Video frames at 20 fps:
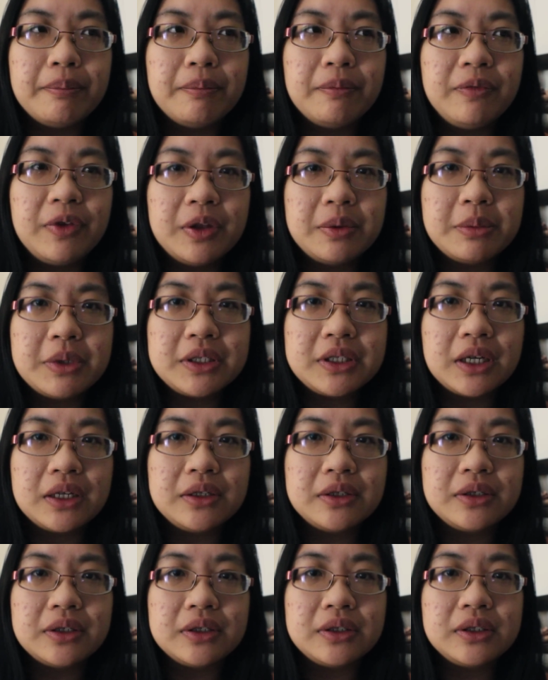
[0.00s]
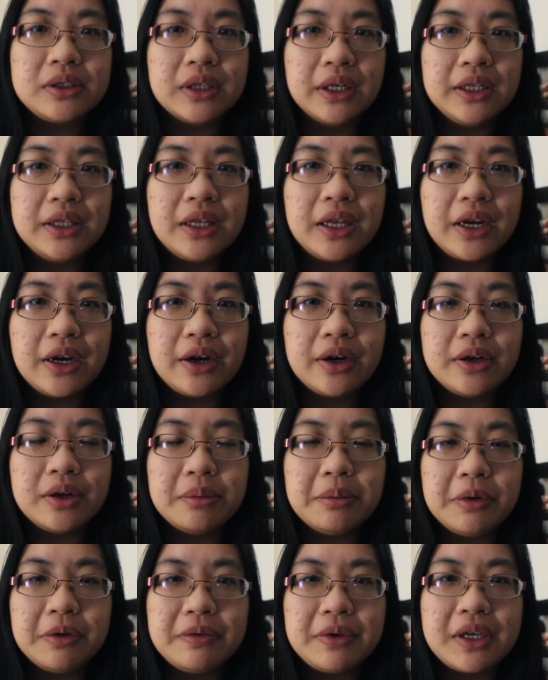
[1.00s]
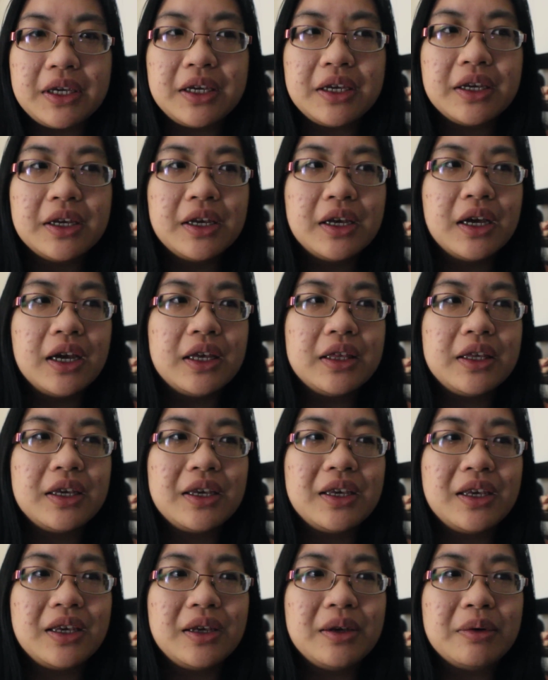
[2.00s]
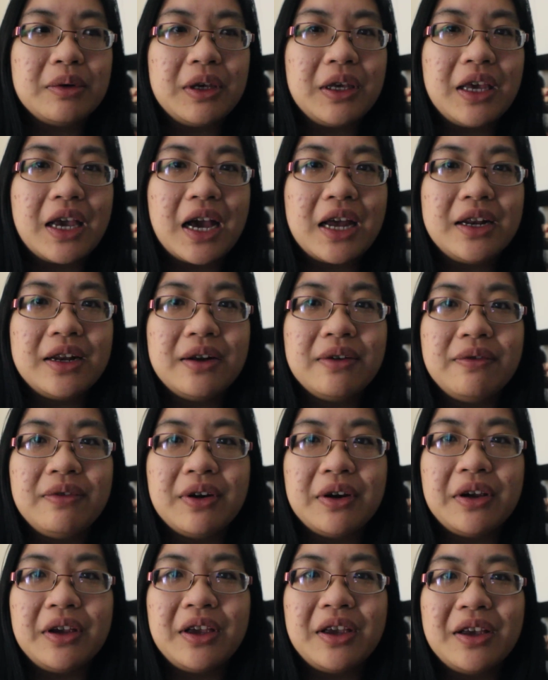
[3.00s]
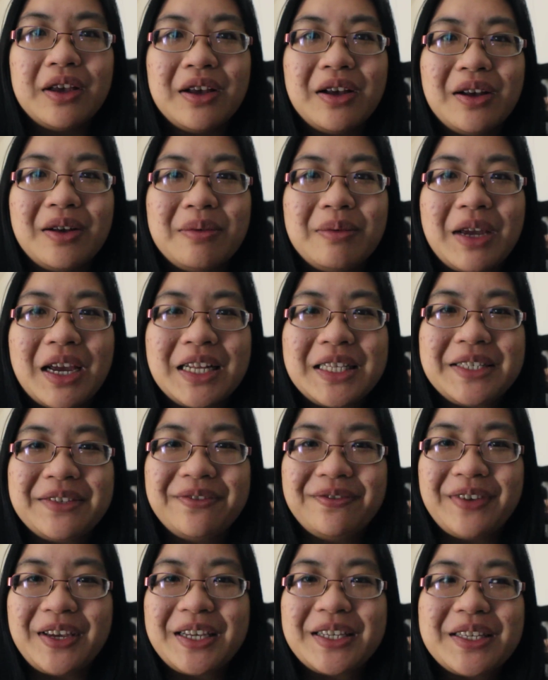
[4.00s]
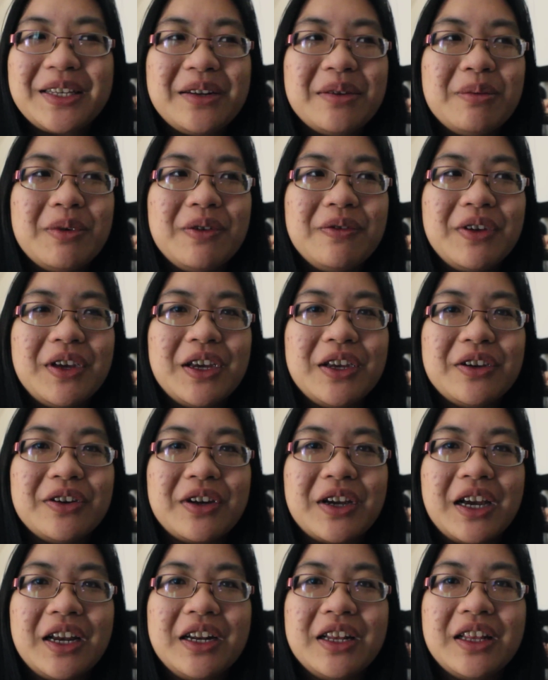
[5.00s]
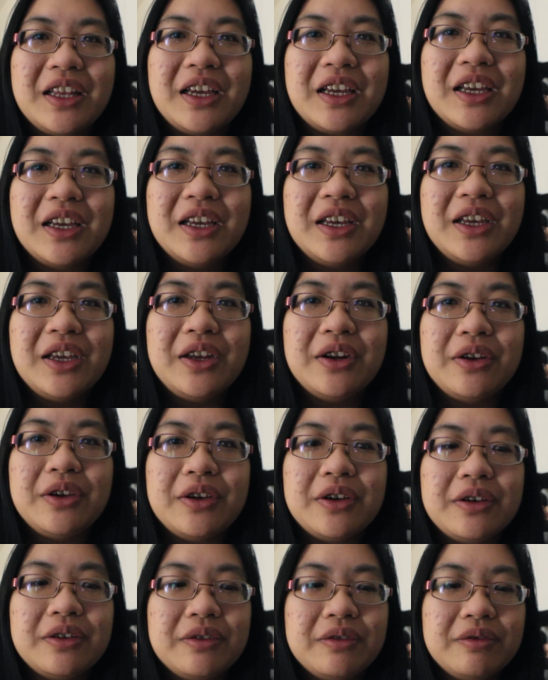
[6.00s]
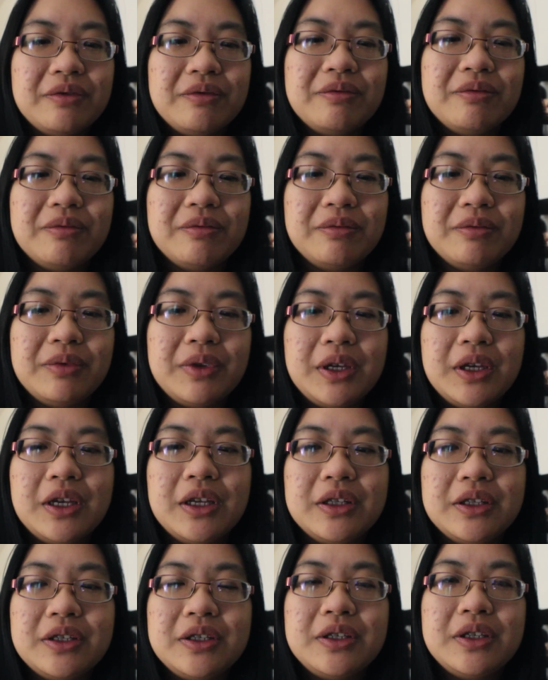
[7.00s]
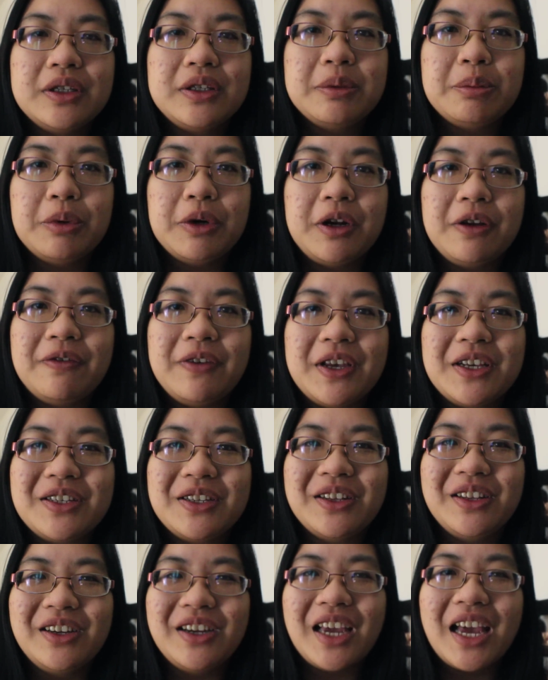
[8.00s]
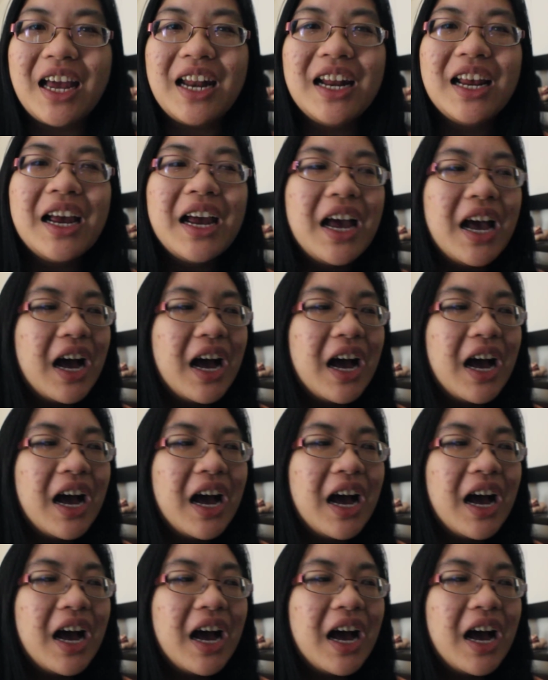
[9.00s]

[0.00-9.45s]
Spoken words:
Vilma Santos's son there in the movie. I think he added a very handsome face in the movie, and you're kind of like, you know, it's a pretty face to look at.